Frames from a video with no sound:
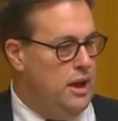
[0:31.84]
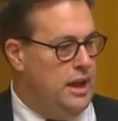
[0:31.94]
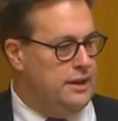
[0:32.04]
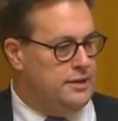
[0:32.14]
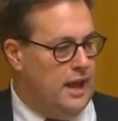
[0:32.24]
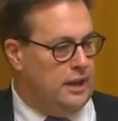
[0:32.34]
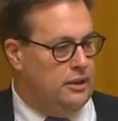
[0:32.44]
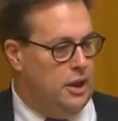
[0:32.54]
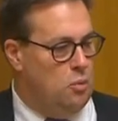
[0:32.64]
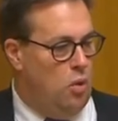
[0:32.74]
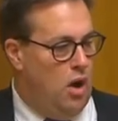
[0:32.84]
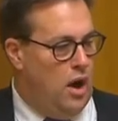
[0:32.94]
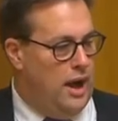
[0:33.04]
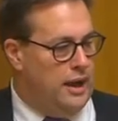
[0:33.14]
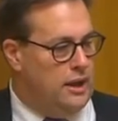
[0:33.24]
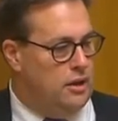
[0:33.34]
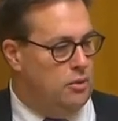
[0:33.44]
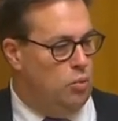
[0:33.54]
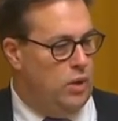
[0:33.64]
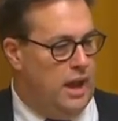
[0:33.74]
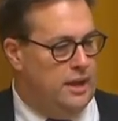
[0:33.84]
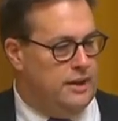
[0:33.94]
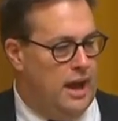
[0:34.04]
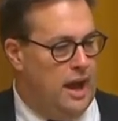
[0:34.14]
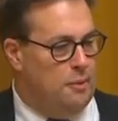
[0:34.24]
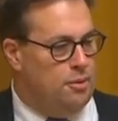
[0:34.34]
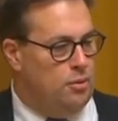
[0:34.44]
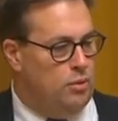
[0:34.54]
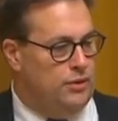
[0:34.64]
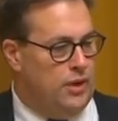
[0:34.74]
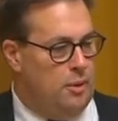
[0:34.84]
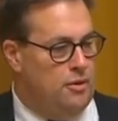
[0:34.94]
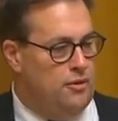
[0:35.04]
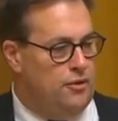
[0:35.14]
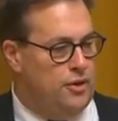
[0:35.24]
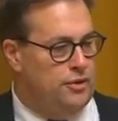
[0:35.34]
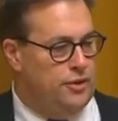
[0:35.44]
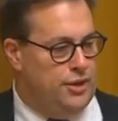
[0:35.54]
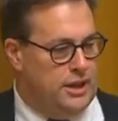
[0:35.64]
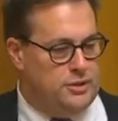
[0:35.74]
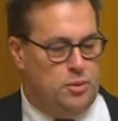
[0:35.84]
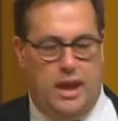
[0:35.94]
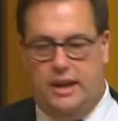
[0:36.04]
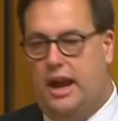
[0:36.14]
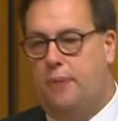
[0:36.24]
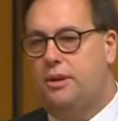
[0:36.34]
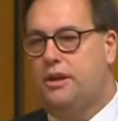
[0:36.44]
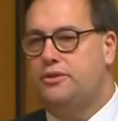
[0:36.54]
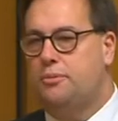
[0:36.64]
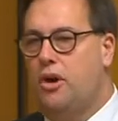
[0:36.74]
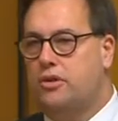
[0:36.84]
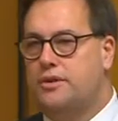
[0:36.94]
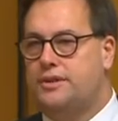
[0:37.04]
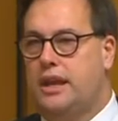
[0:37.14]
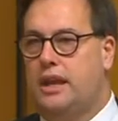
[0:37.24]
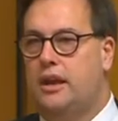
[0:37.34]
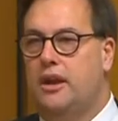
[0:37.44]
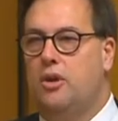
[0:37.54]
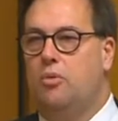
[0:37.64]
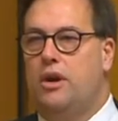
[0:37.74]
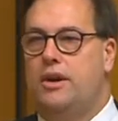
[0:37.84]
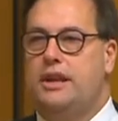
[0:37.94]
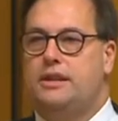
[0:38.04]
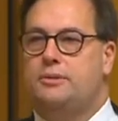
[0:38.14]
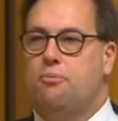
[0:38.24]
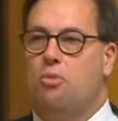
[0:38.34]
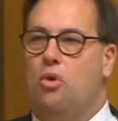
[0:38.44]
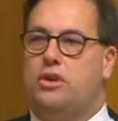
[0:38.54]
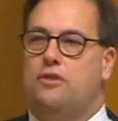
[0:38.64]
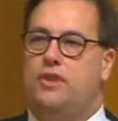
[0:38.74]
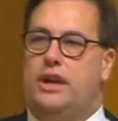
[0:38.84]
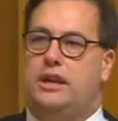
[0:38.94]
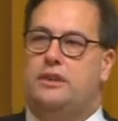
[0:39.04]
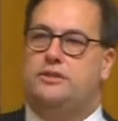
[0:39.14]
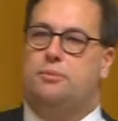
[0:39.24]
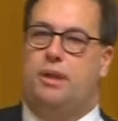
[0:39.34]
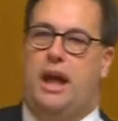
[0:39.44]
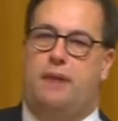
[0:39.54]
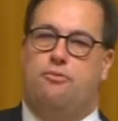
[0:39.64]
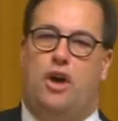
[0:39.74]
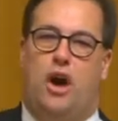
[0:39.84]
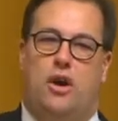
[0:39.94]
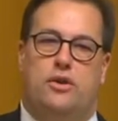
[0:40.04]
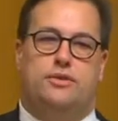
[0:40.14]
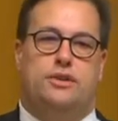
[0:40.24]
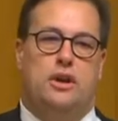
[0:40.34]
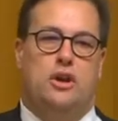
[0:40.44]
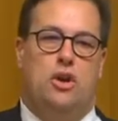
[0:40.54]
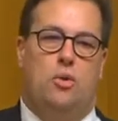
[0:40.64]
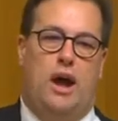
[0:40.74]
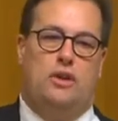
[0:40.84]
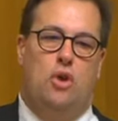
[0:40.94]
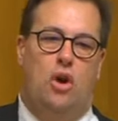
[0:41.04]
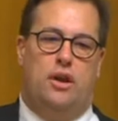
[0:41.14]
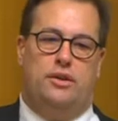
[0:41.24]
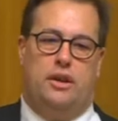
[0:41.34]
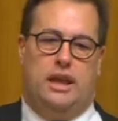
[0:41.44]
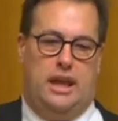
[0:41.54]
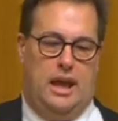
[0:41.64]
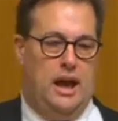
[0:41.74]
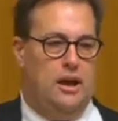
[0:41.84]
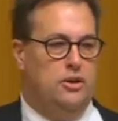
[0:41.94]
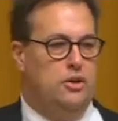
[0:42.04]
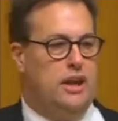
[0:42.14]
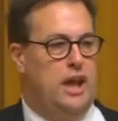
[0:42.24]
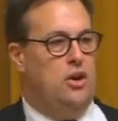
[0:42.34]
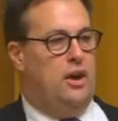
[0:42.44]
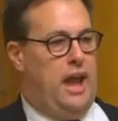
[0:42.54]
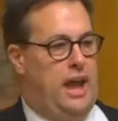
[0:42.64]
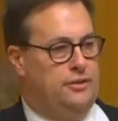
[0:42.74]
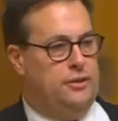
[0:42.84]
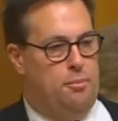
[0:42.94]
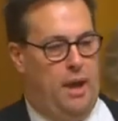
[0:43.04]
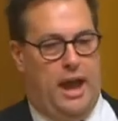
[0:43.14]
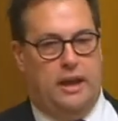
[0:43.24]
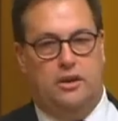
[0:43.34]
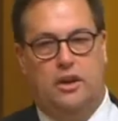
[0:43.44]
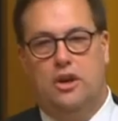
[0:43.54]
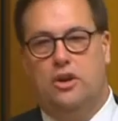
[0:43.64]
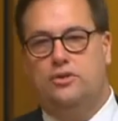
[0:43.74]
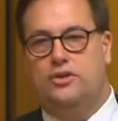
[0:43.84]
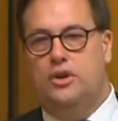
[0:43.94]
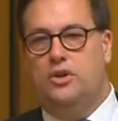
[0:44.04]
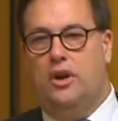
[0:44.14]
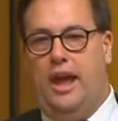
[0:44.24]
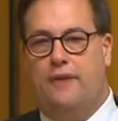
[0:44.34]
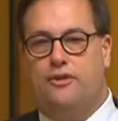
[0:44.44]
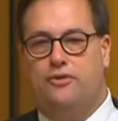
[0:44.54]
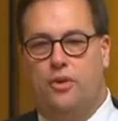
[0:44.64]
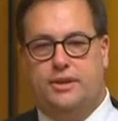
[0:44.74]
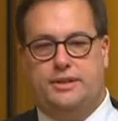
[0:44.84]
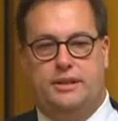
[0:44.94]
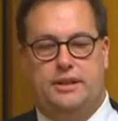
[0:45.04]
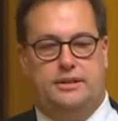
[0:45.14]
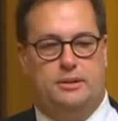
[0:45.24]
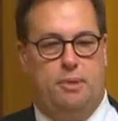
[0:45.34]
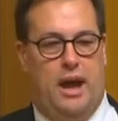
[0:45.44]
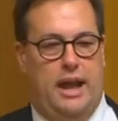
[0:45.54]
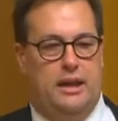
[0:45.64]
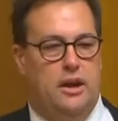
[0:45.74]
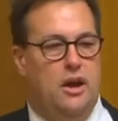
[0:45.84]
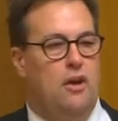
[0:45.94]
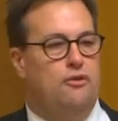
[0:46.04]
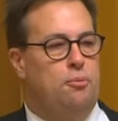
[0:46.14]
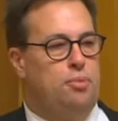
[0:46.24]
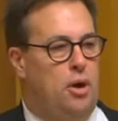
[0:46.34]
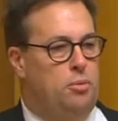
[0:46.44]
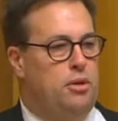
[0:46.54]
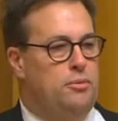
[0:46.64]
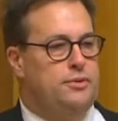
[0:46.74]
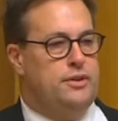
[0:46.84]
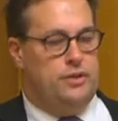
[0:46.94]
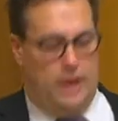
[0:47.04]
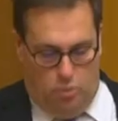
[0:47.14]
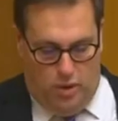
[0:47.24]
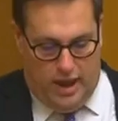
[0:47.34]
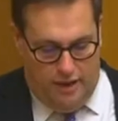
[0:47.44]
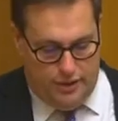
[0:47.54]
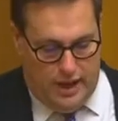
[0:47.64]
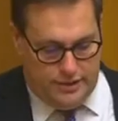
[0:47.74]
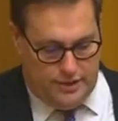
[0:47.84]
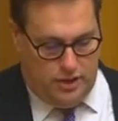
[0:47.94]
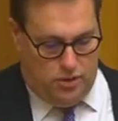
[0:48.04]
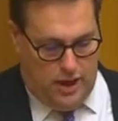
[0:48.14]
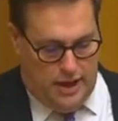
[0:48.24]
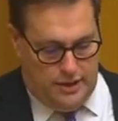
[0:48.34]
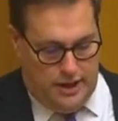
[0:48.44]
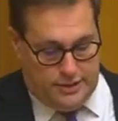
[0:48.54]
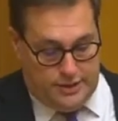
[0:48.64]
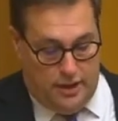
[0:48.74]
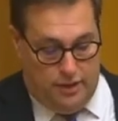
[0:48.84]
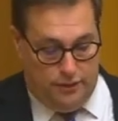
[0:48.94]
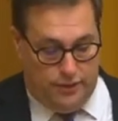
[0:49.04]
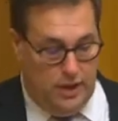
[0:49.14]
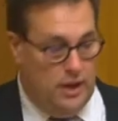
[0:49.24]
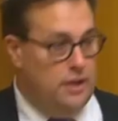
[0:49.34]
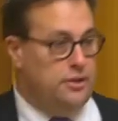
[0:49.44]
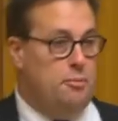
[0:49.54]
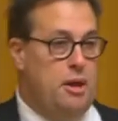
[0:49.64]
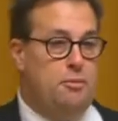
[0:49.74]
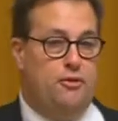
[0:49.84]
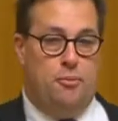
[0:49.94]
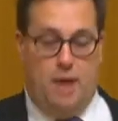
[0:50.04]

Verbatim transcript: exactly why we end up with some of the things we end up in a democracy, where it is more convenient to blame those who are not here, who cannot answer back, who do not have a voice in this debate, for problems that we have largely created ourselves. The member for